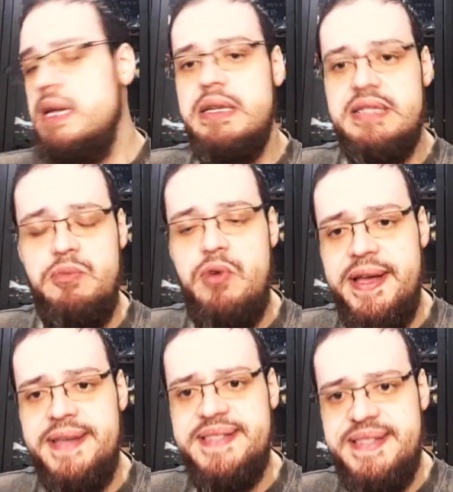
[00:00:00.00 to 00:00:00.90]

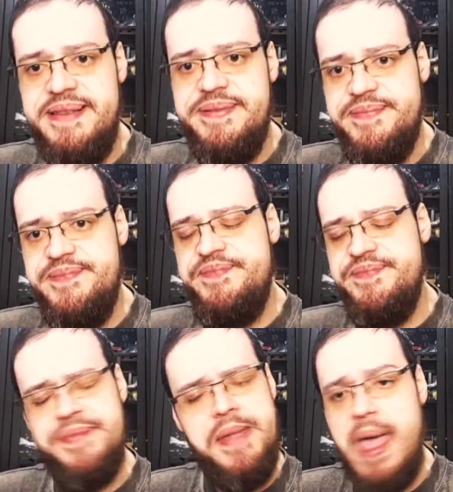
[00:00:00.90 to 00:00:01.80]
Samwise
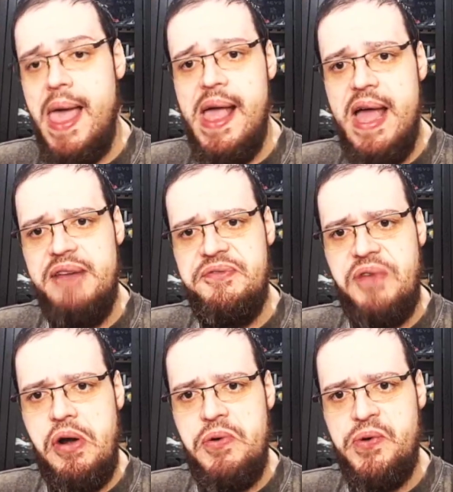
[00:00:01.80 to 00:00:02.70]
and
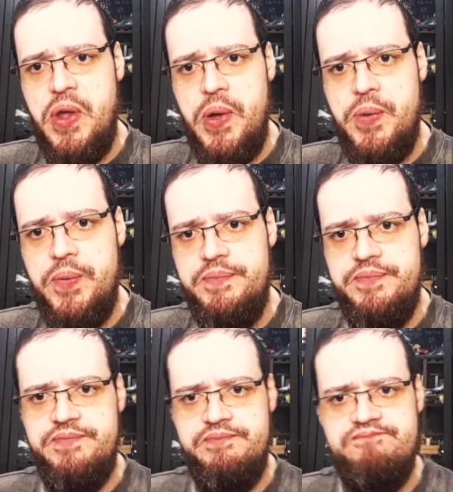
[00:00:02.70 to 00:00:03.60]
Frodo.
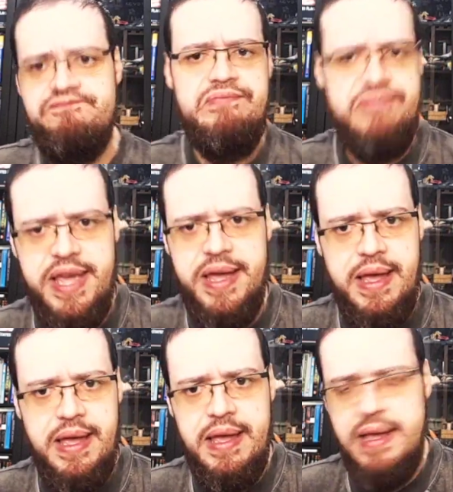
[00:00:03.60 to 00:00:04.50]
Yeah,
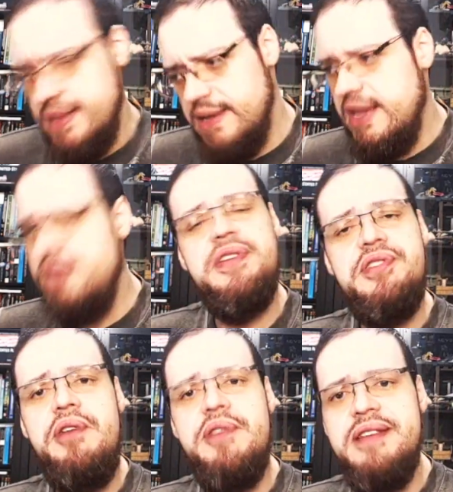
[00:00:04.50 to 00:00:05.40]
even
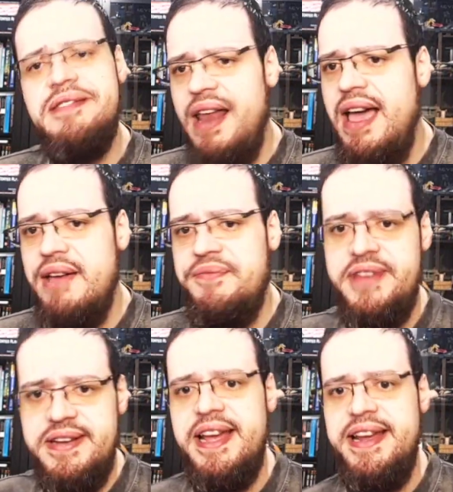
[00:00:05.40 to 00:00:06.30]
Tolkien laughed
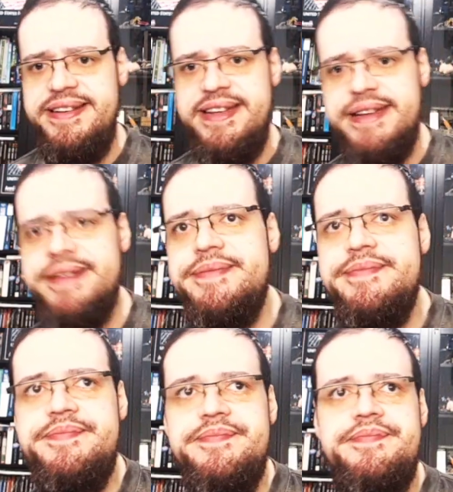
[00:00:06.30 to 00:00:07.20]
at the idea.
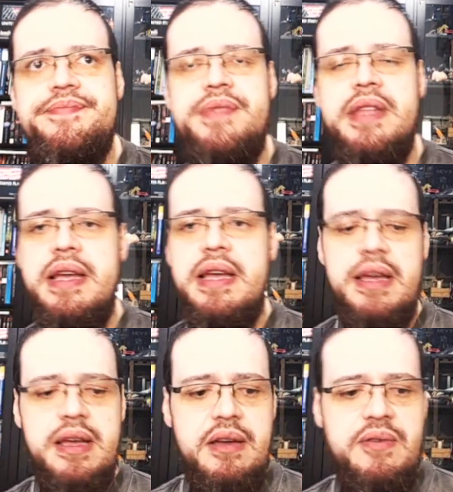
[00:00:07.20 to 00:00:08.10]

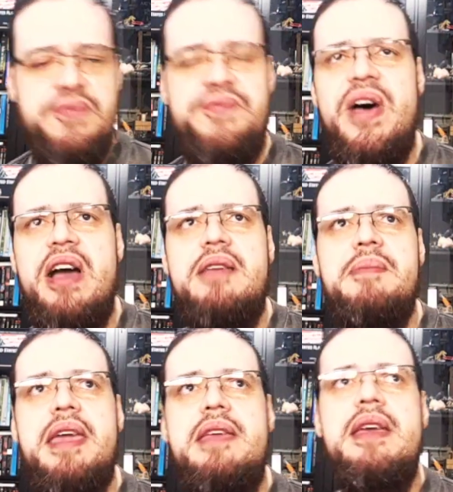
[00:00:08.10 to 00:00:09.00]
Fuck
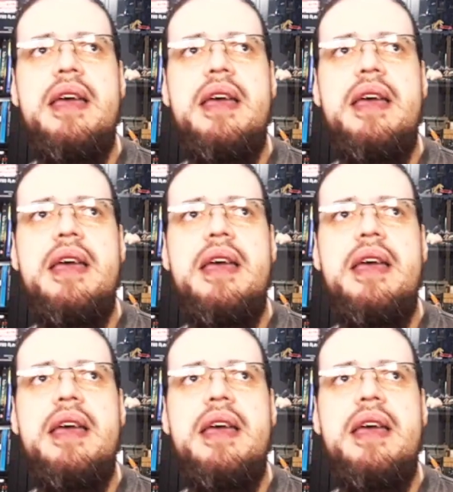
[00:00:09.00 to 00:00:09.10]
me.